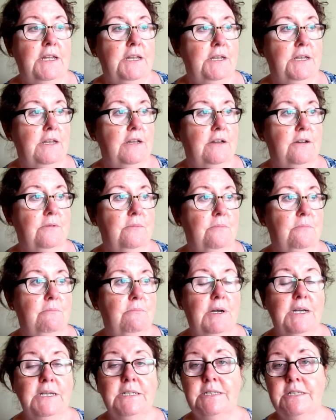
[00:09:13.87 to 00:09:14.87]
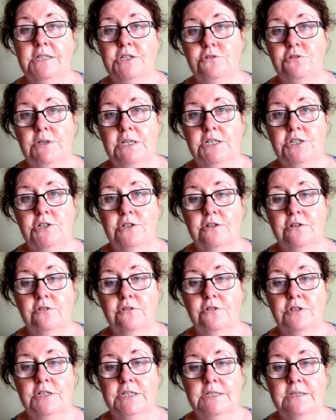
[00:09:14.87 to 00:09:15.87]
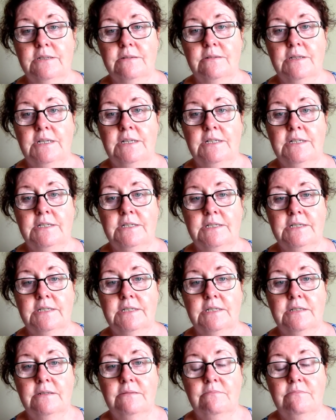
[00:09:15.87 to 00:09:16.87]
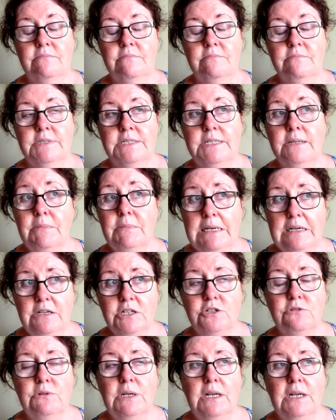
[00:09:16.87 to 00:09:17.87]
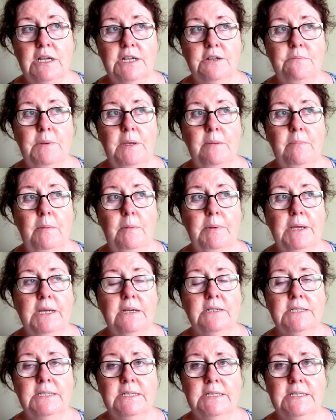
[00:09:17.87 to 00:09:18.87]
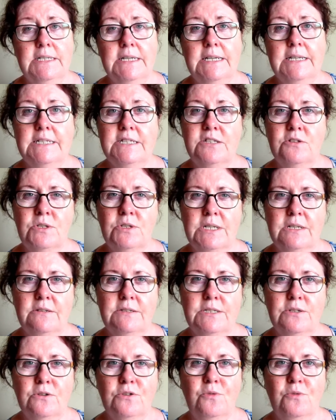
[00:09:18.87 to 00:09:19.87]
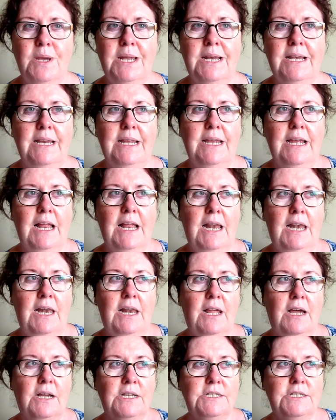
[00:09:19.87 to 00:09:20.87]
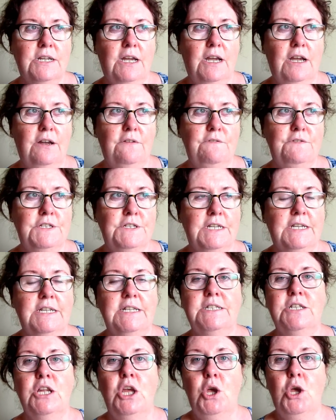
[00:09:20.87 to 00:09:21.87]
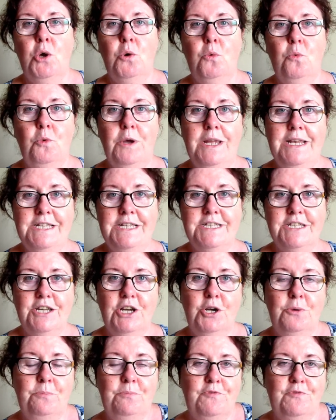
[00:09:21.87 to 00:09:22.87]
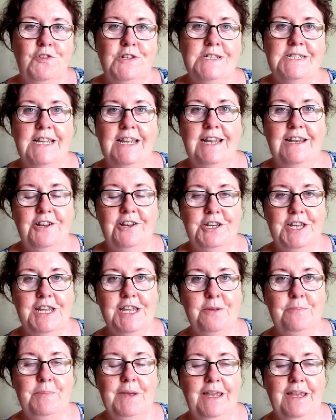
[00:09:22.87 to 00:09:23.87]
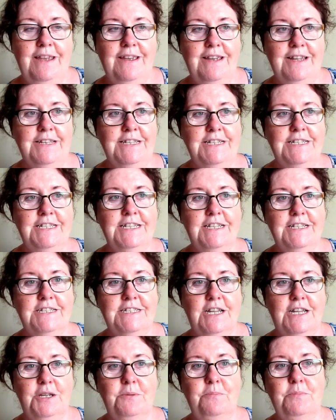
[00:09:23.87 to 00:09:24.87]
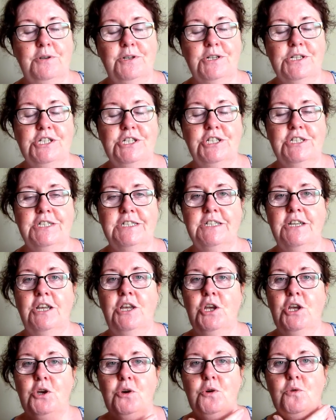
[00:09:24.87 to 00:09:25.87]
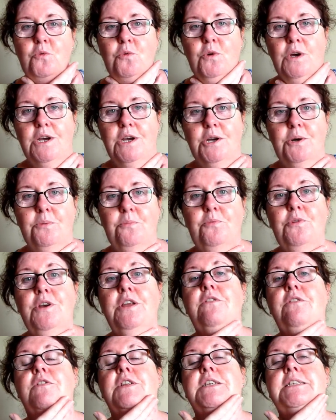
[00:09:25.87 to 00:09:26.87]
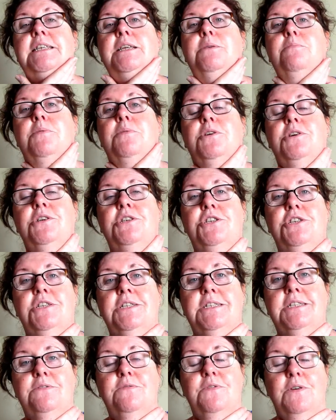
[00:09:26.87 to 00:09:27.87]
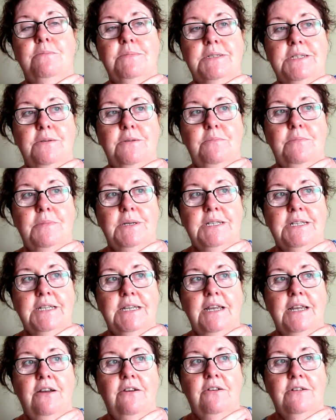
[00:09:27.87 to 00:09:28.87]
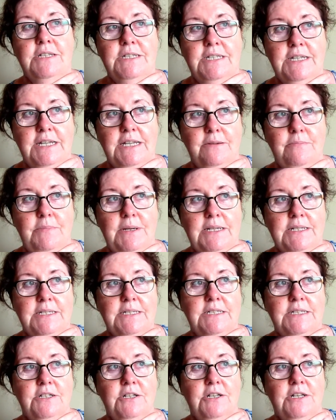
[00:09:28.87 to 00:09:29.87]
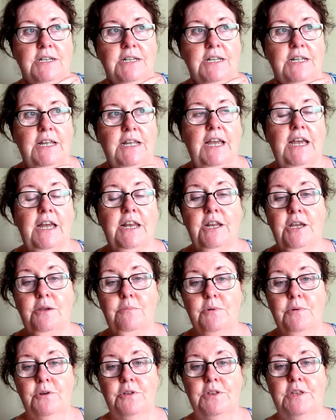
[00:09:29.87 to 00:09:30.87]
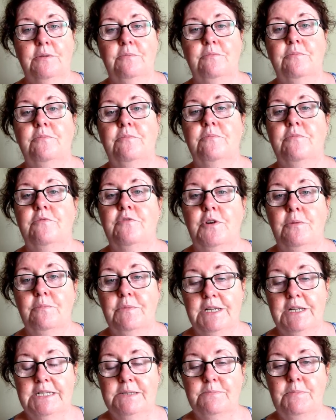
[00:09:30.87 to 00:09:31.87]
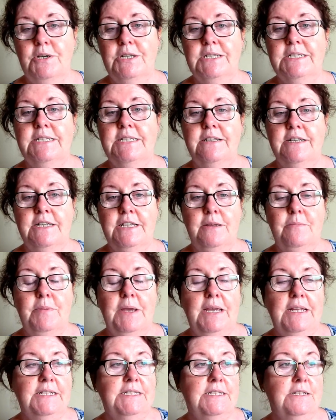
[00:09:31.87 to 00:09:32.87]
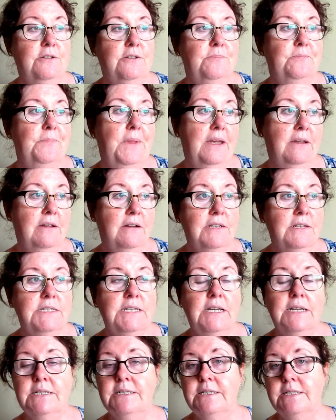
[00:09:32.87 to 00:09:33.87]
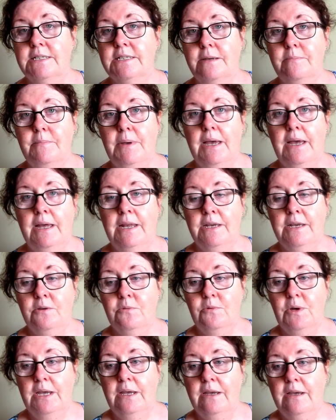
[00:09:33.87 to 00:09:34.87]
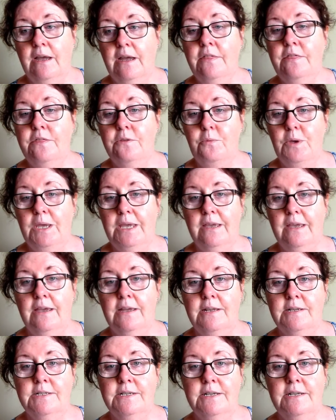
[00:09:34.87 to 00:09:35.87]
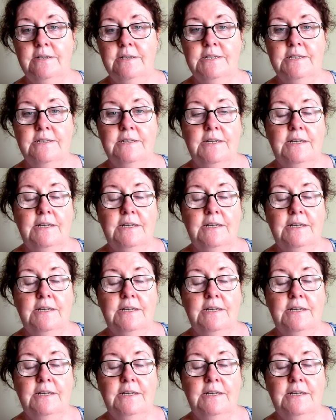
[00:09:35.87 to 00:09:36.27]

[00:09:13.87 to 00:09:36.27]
Now, my situation, of course, is similar to a lot of people. Because the tickets sold out so quickly, a lot of tickets went up for sale on eBay. And the tickets I purchased were previously purchased from somebody on Ticketmaster, and I bought them from this person on eBay. So I contacted him anyway at the weekend, and